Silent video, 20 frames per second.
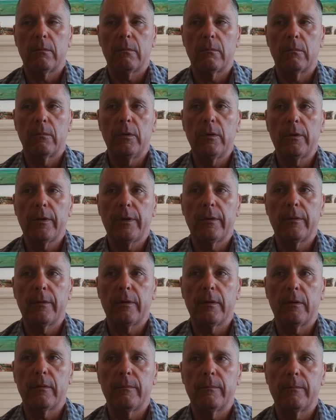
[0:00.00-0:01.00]
really
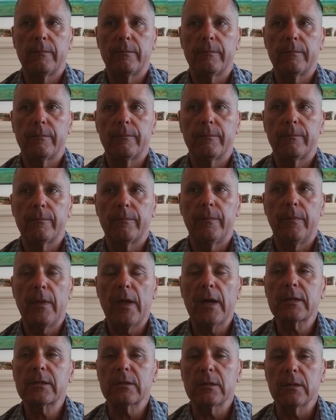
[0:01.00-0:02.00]
the
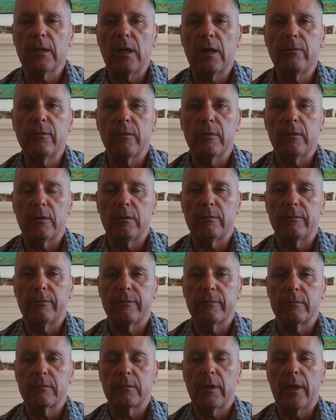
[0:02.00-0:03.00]
next level of
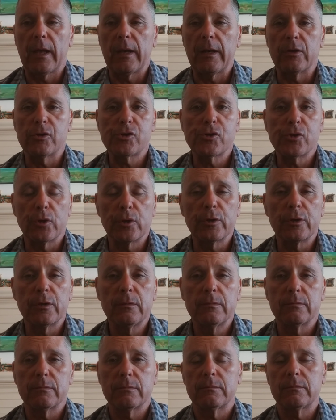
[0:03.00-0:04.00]
getting
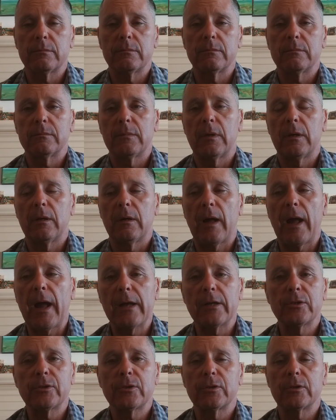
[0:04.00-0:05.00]
sugar,
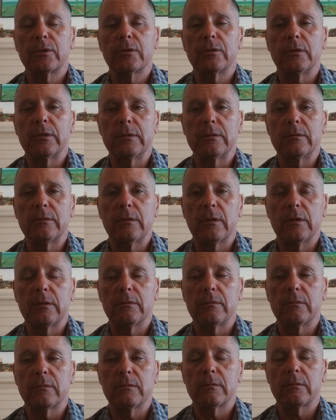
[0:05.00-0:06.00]
added sugar
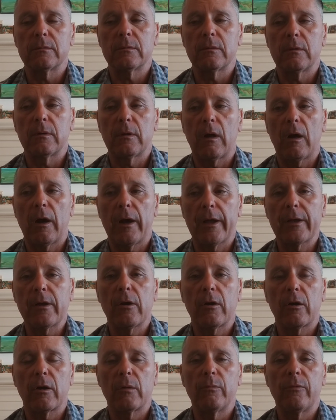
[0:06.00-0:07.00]
and high
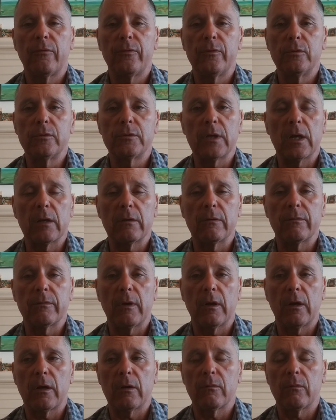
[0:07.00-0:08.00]
carb foods out
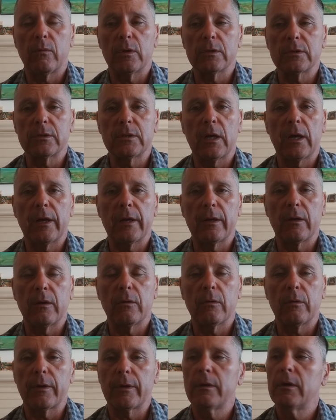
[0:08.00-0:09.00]
of one's diet and
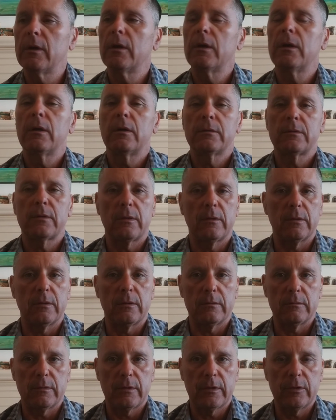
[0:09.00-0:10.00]
going to
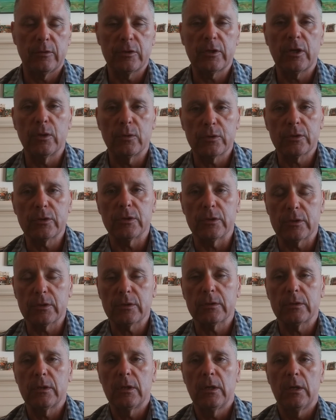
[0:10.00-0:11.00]
the ketosis